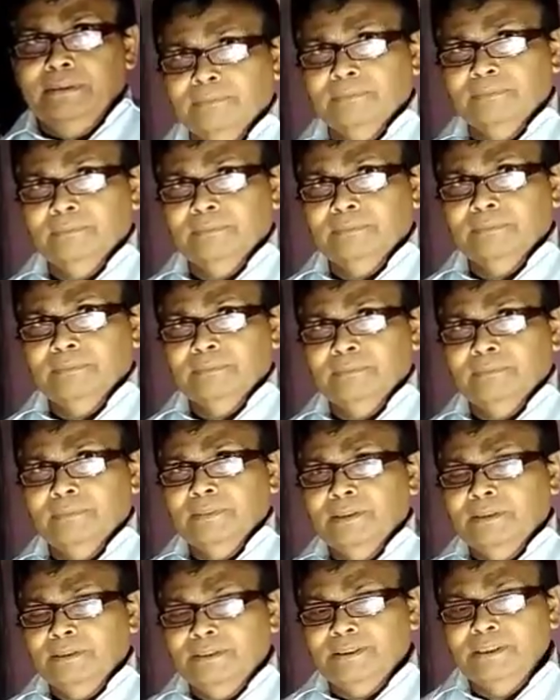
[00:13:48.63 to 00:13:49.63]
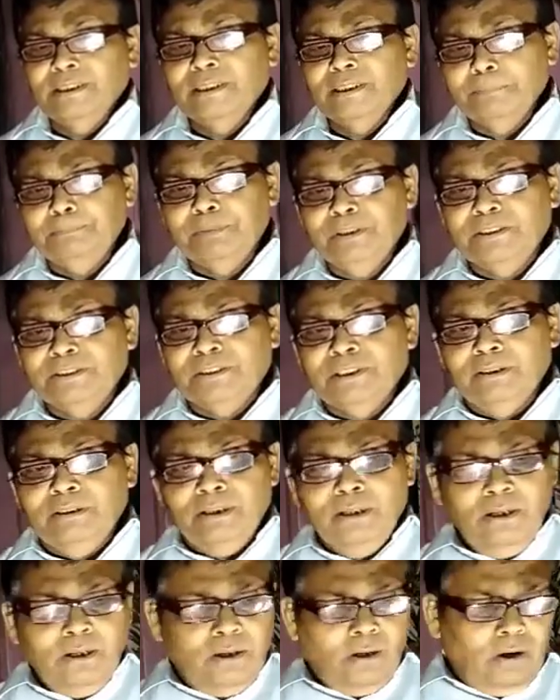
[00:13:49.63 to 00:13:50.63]
See the picture of
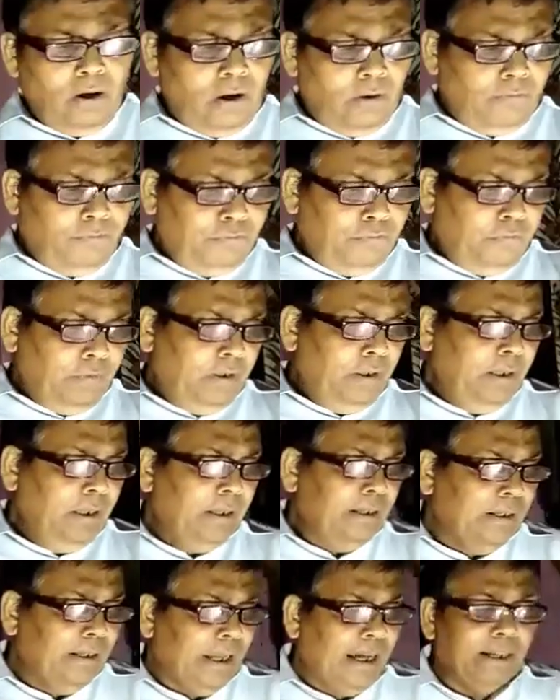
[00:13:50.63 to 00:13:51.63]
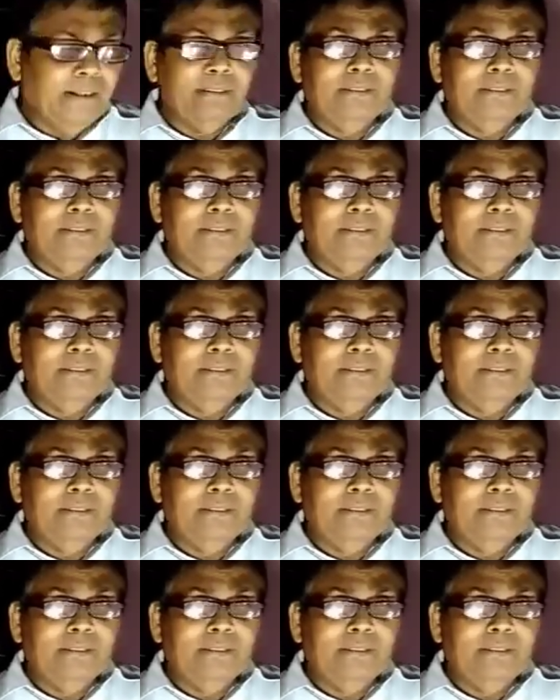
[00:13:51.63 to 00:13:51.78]
lion and